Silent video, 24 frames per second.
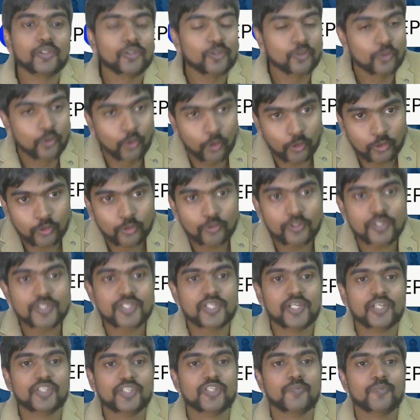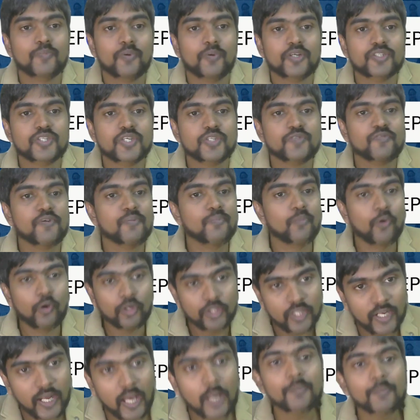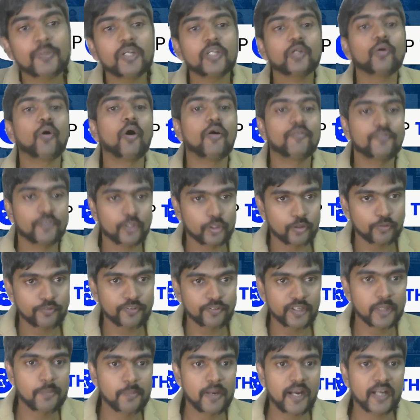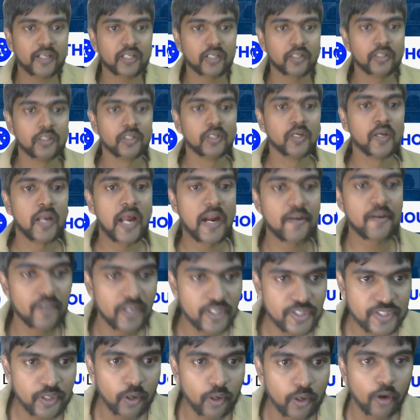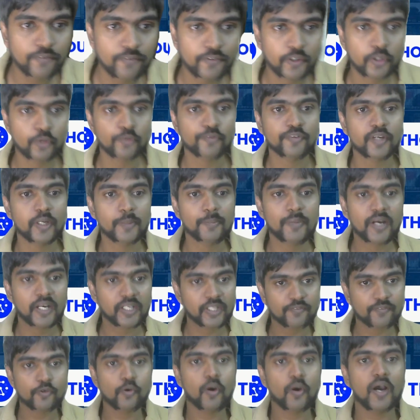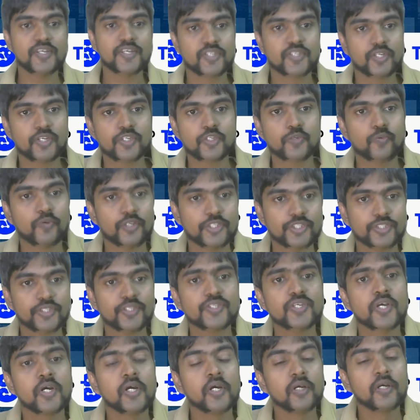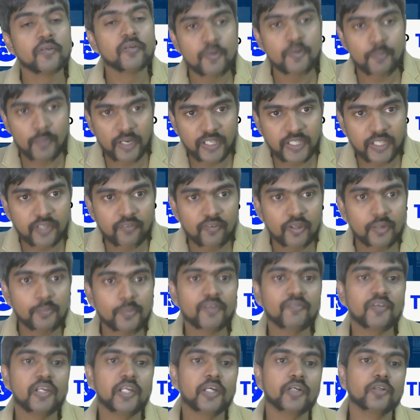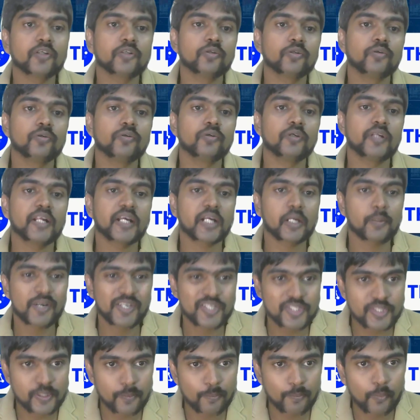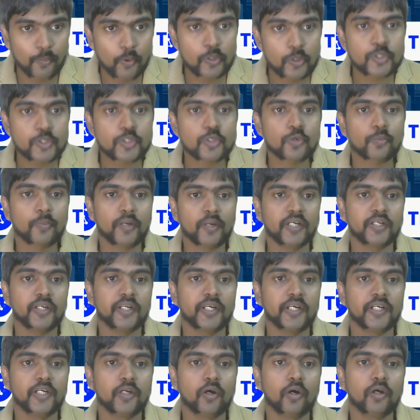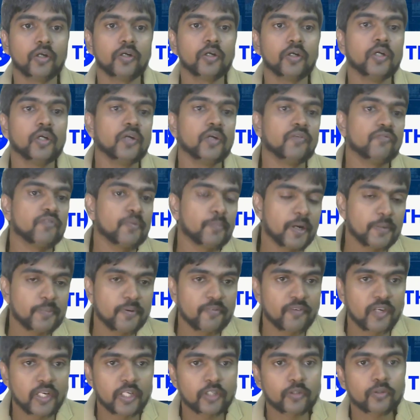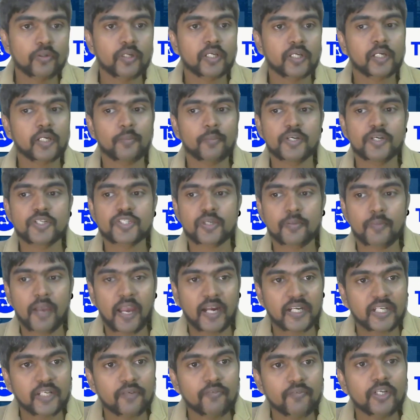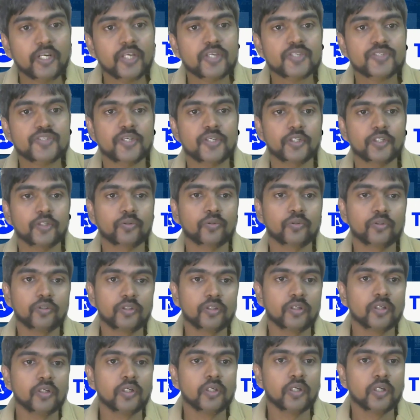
you go through the selection process, we're more than happy to offer you feedback. And when I say offer you feedback, if you ask us questions, we might even be willing to recommend some books you might read, or we might be willing to recommend some activities that you could